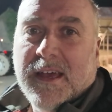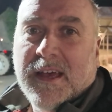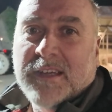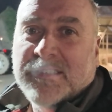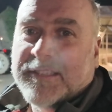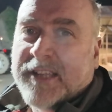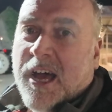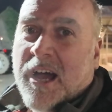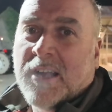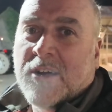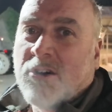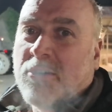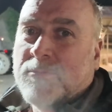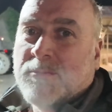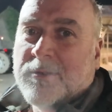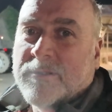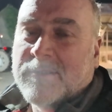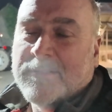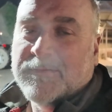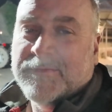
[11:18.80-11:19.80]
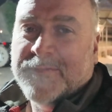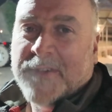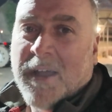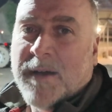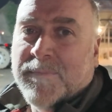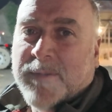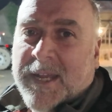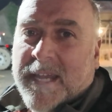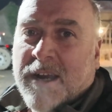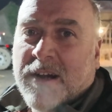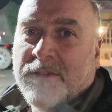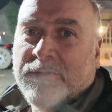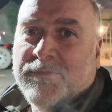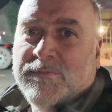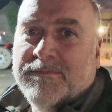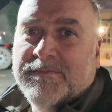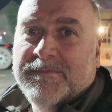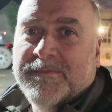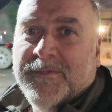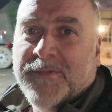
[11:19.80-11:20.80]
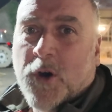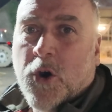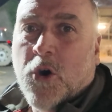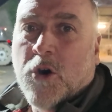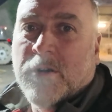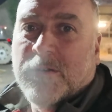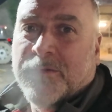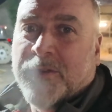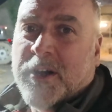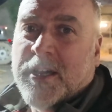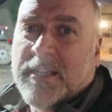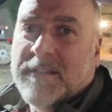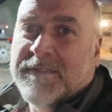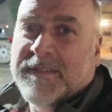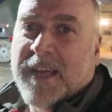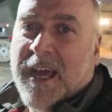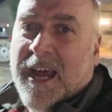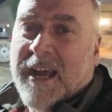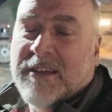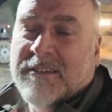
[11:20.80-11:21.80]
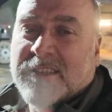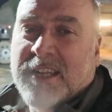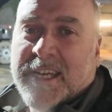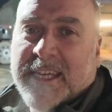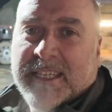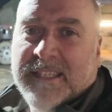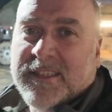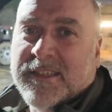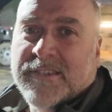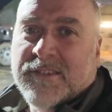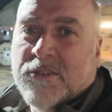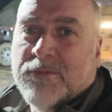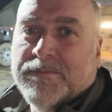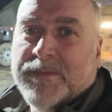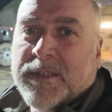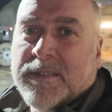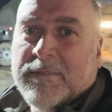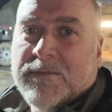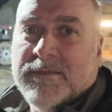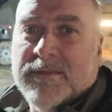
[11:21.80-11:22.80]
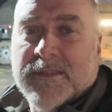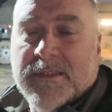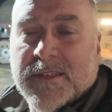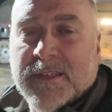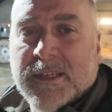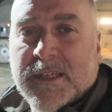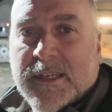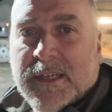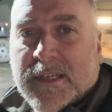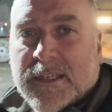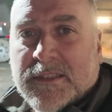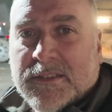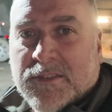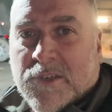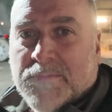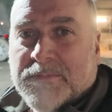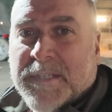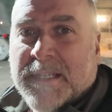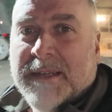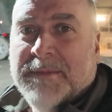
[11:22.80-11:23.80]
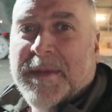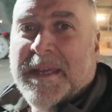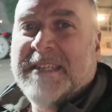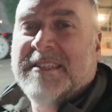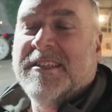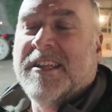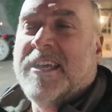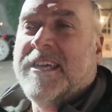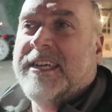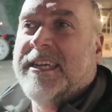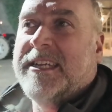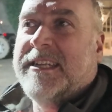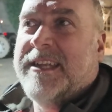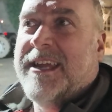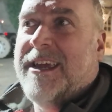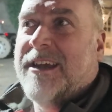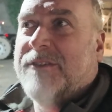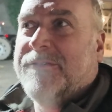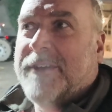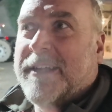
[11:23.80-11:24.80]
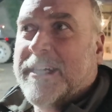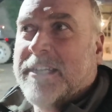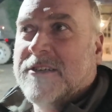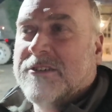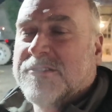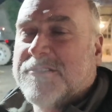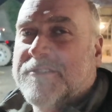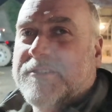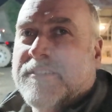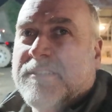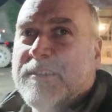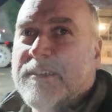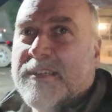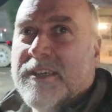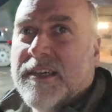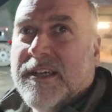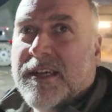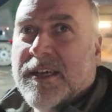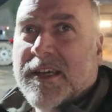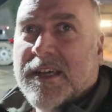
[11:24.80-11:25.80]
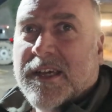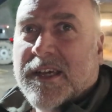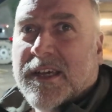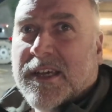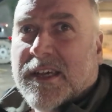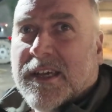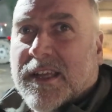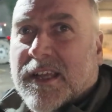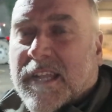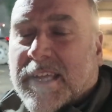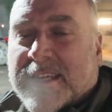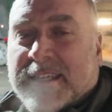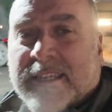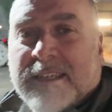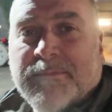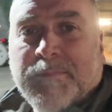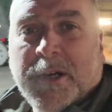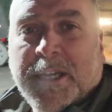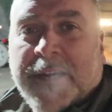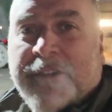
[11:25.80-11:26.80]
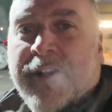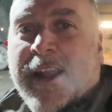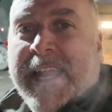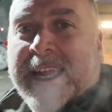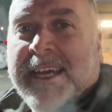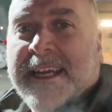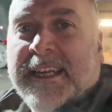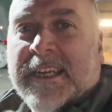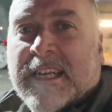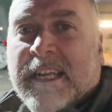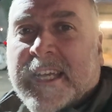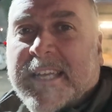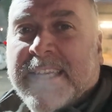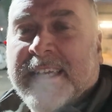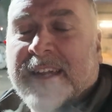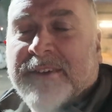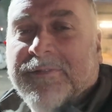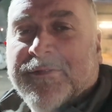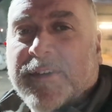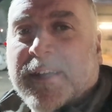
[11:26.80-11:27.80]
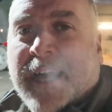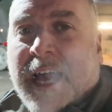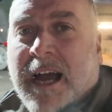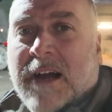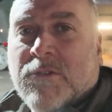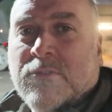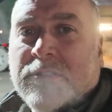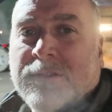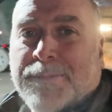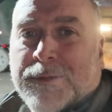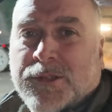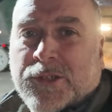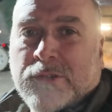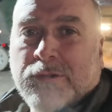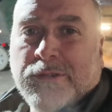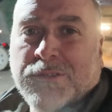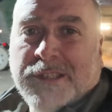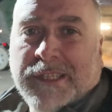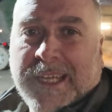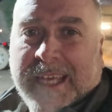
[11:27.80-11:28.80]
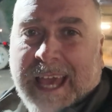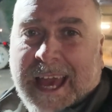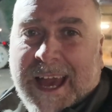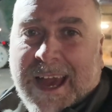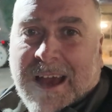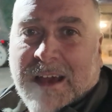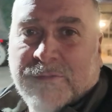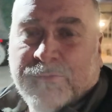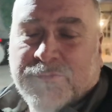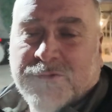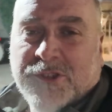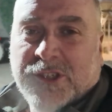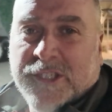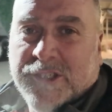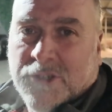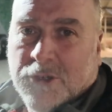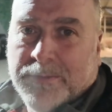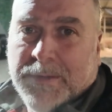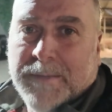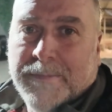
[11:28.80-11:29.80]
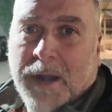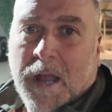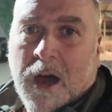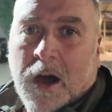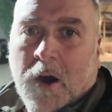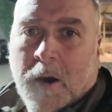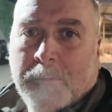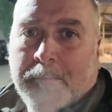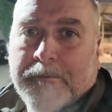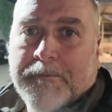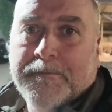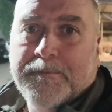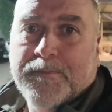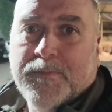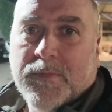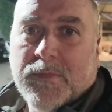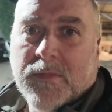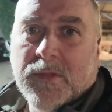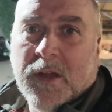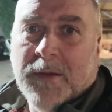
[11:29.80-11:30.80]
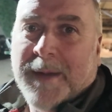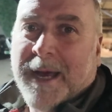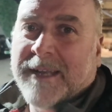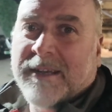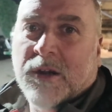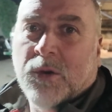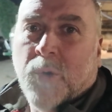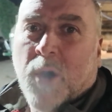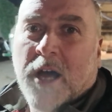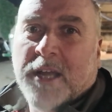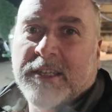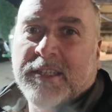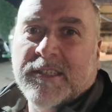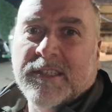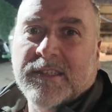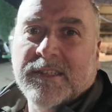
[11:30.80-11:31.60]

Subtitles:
is not coming from their 4 and 5 stars, like, there's something amiss, like, in their figures. Like, in my reckoning, like, if a cow is producing the calf, she should be brought up, no matter what